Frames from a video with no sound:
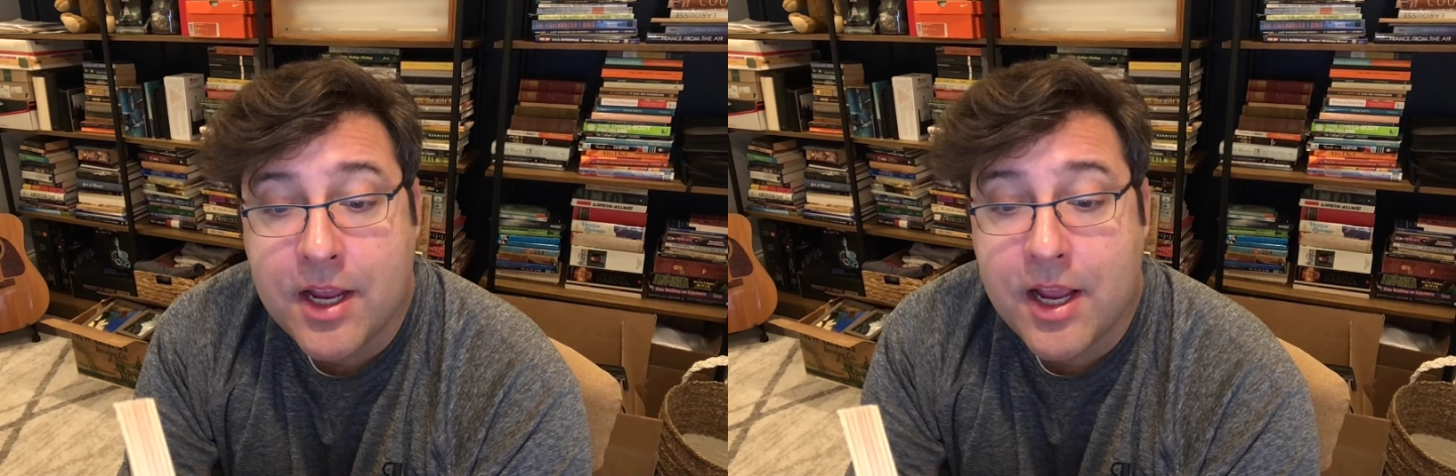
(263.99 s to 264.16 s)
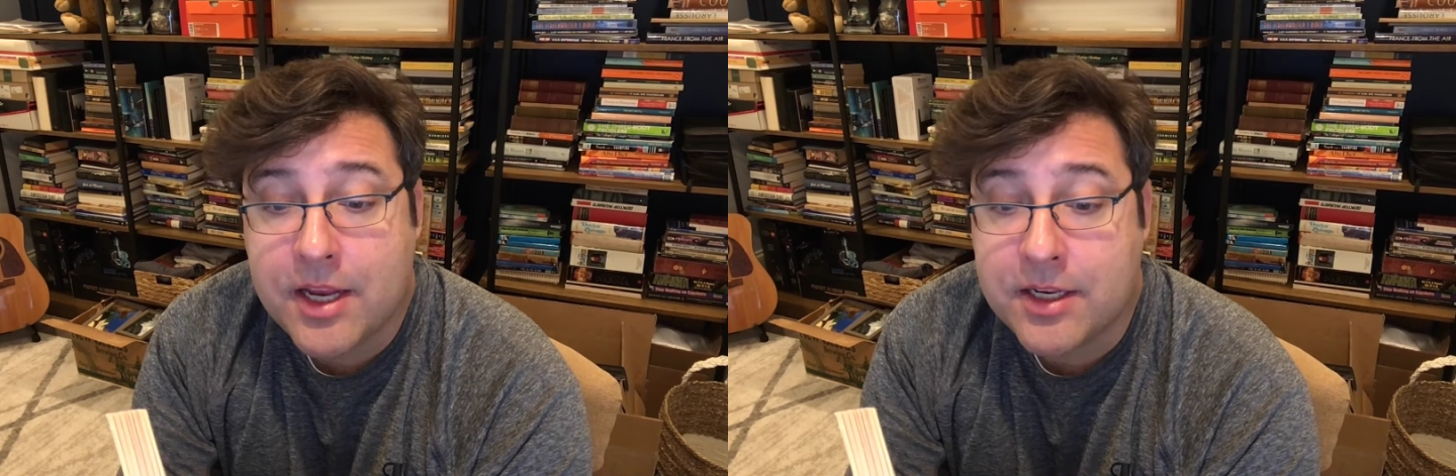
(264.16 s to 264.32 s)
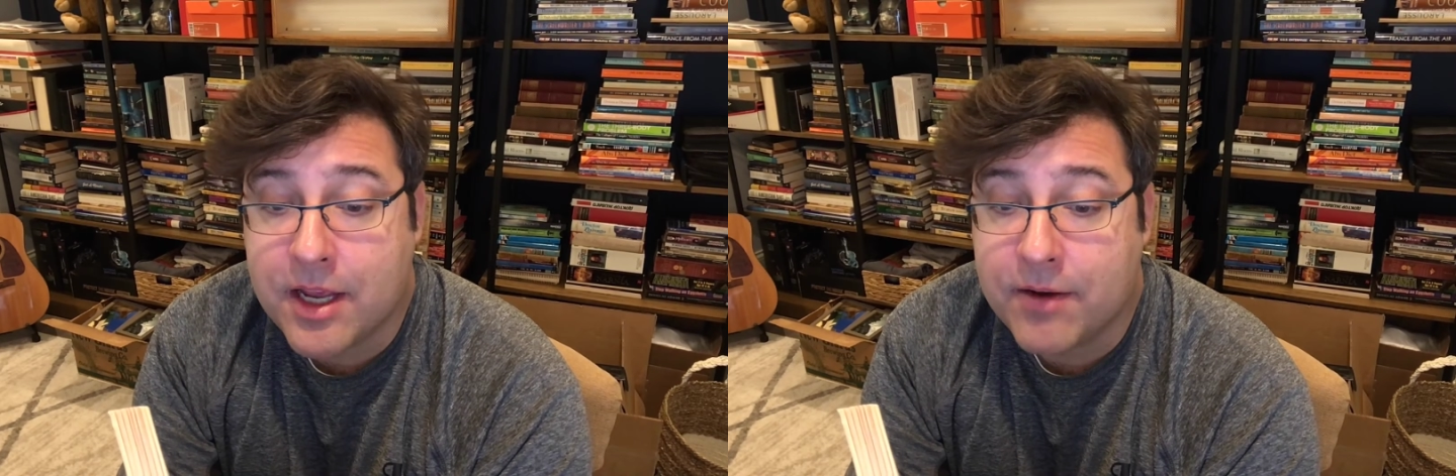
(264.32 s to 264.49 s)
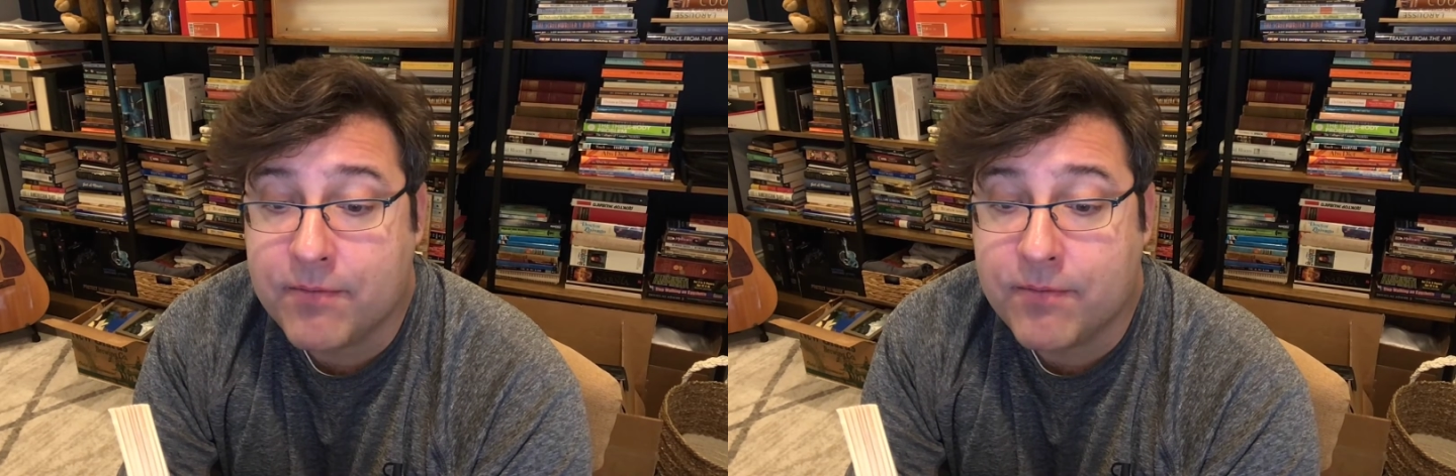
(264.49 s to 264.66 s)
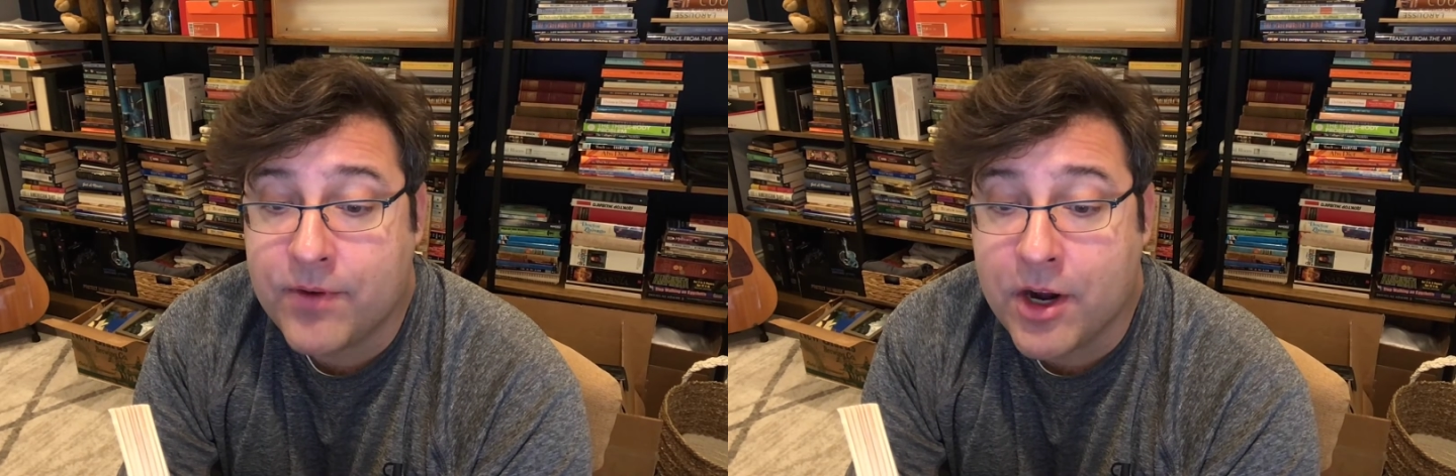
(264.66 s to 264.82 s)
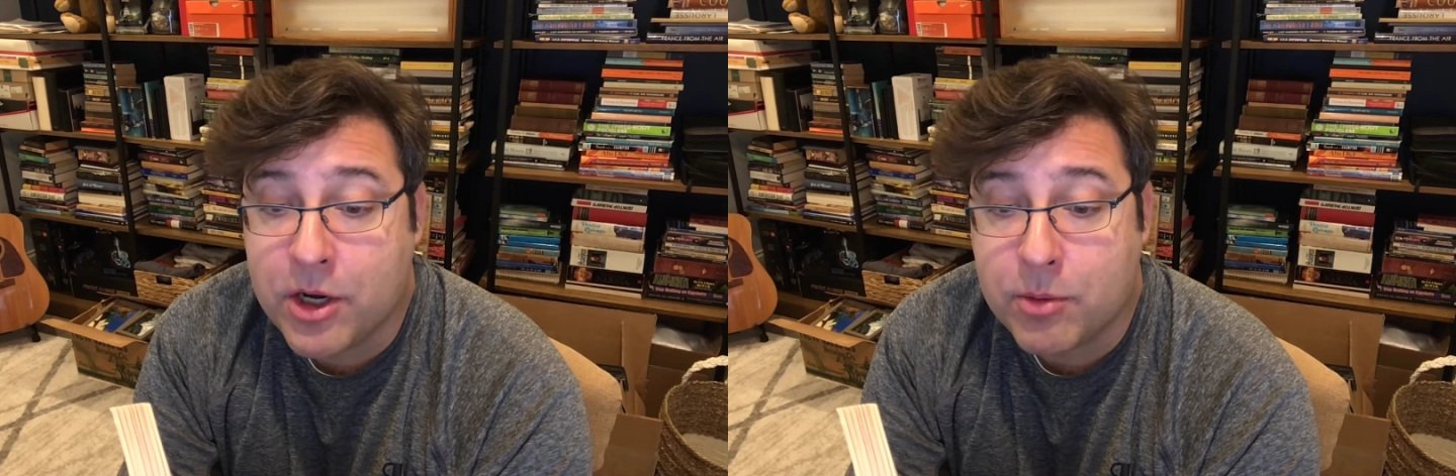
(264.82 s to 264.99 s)
and get
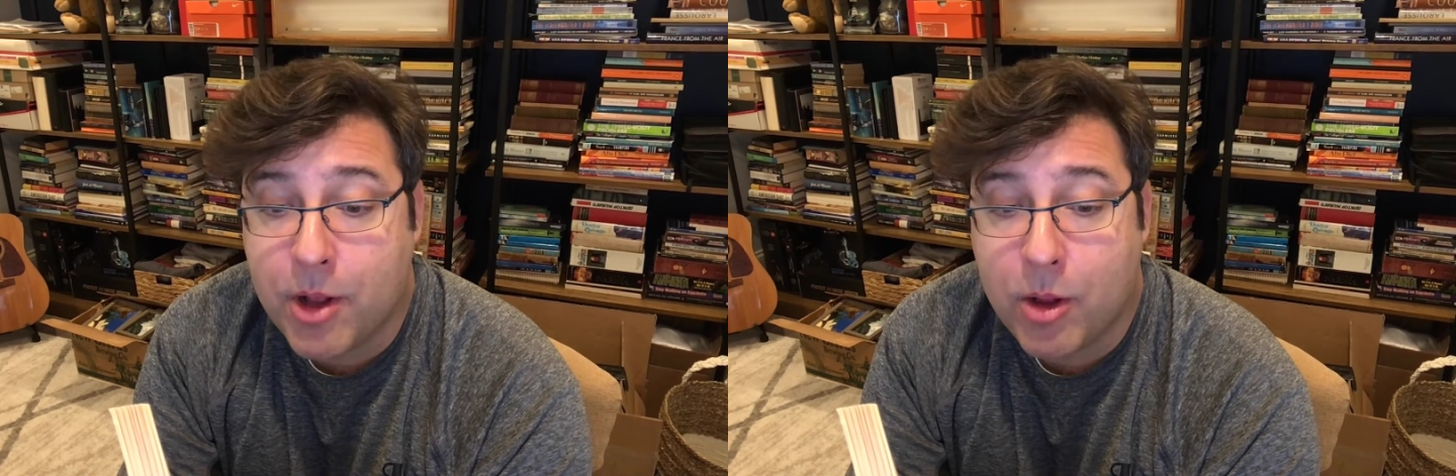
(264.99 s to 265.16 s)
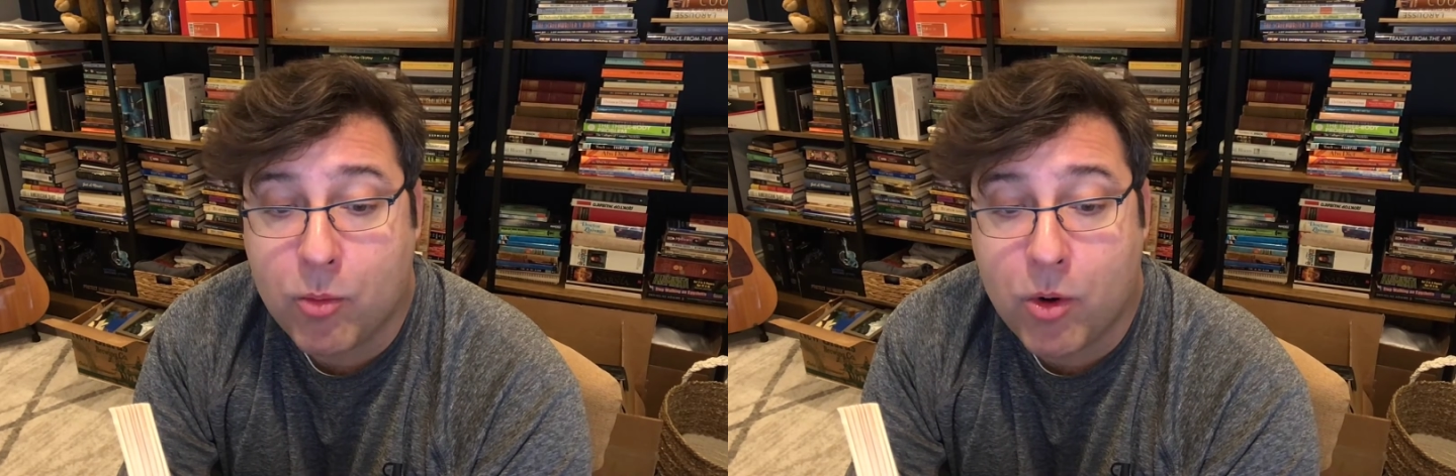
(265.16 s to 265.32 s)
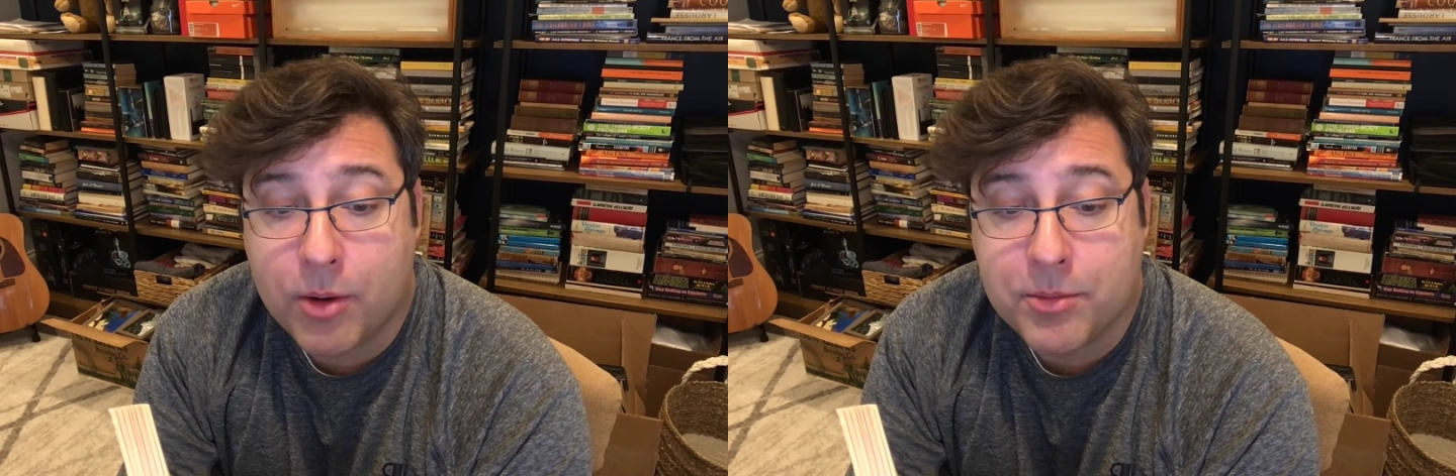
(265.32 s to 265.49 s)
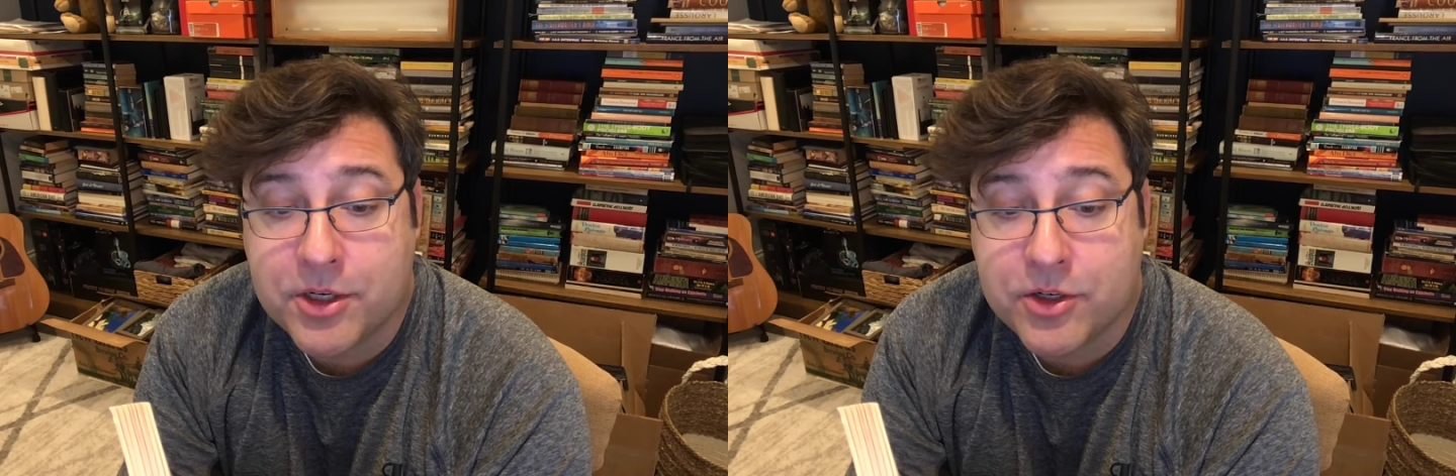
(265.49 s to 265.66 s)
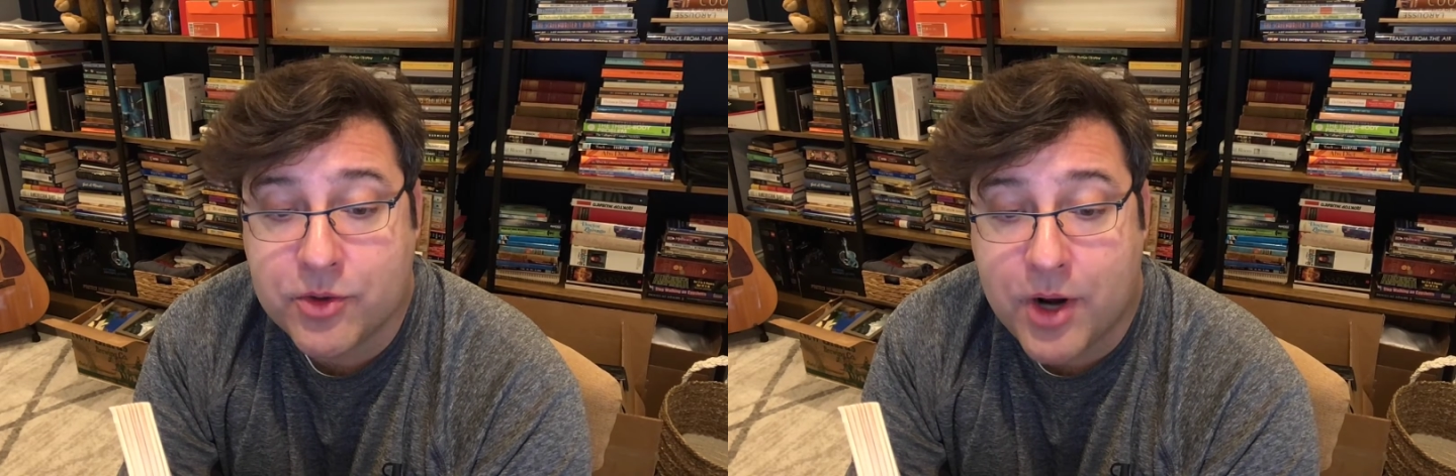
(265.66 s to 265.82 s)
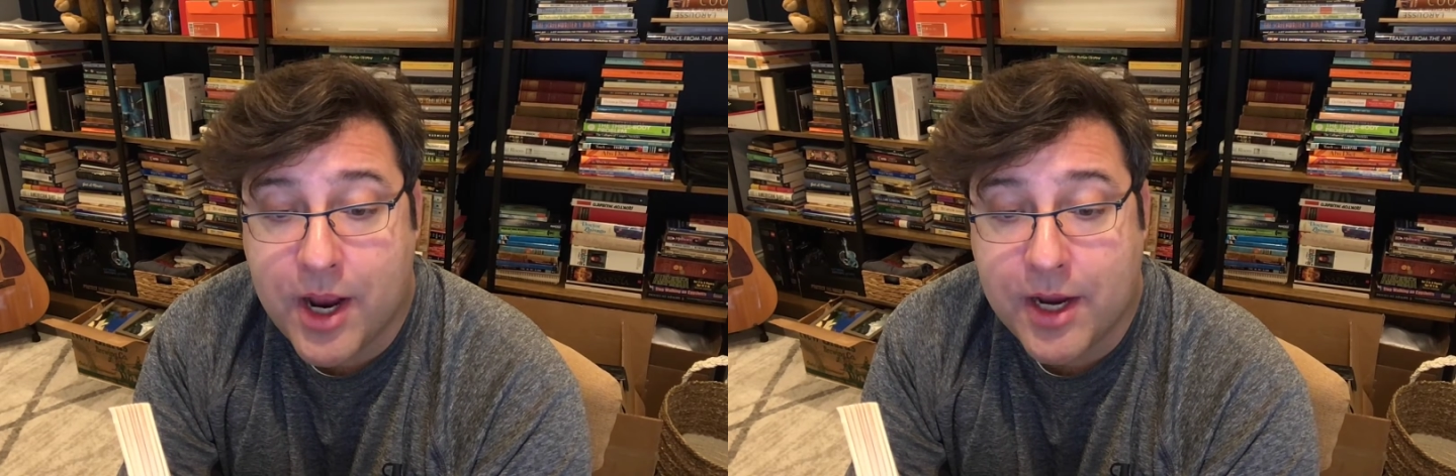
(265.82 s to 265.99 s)
very well warmed and
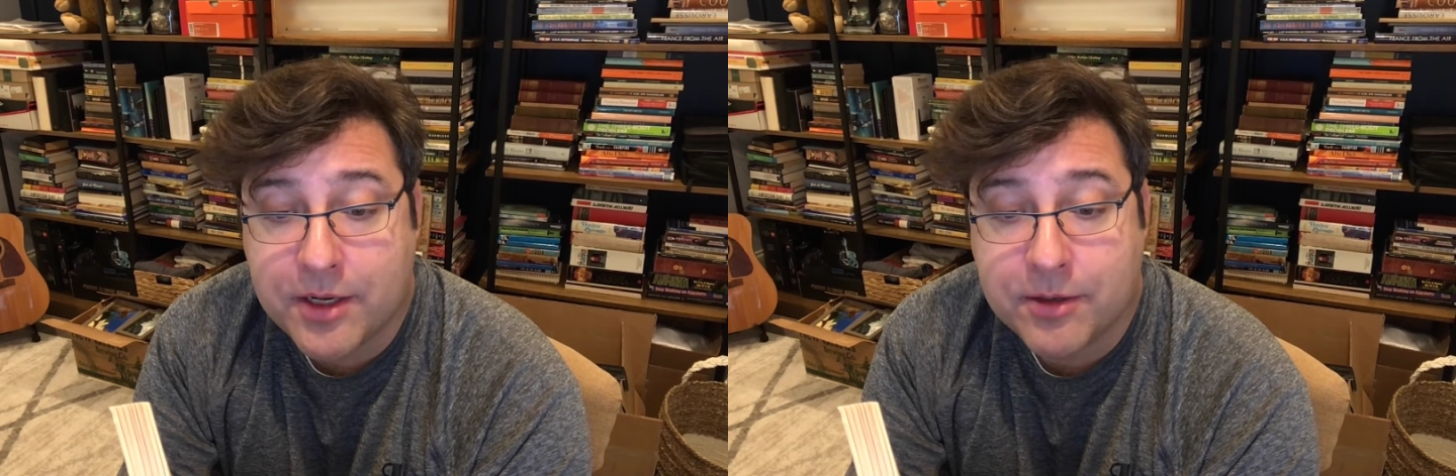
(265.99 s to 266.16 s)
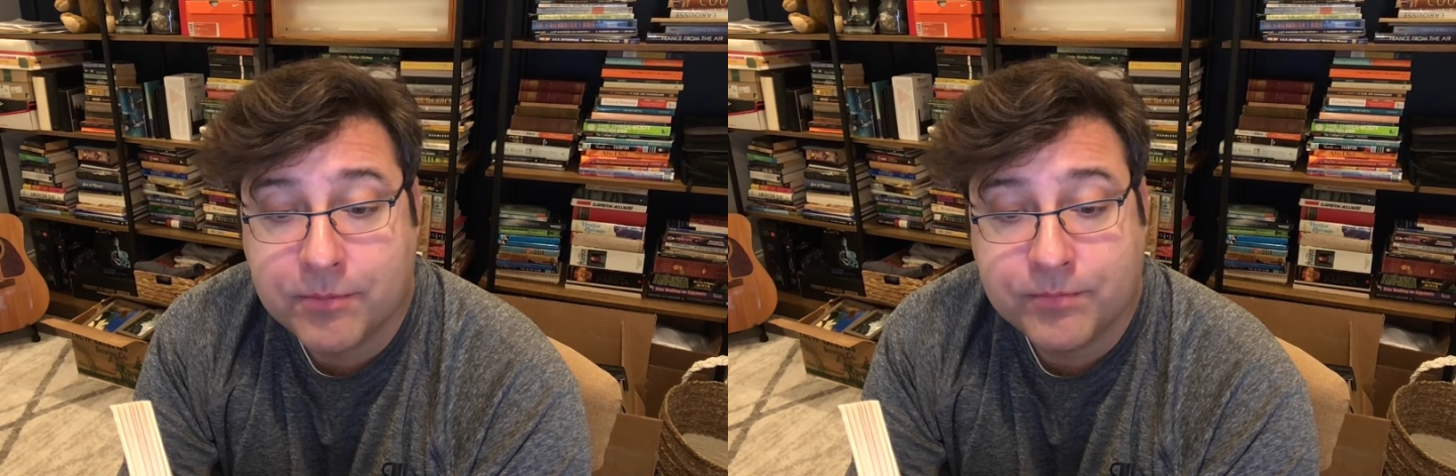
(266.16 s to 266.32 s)
dried.